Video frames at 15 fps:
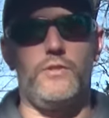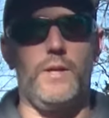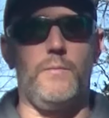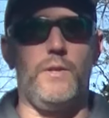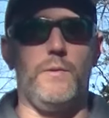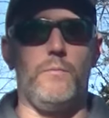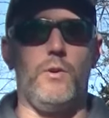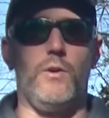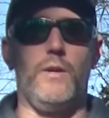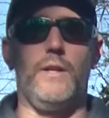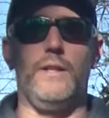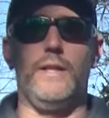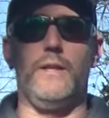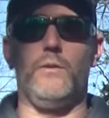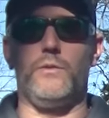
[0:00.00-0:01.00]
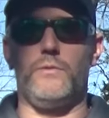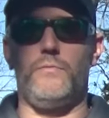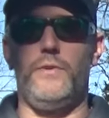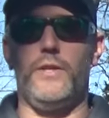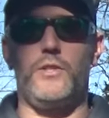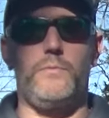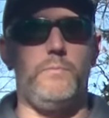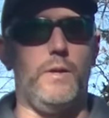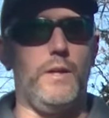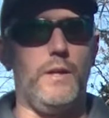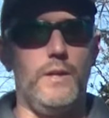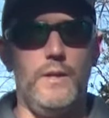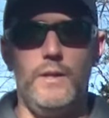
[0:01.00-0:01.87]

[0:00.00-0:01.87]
Some of them are illegal to fish, but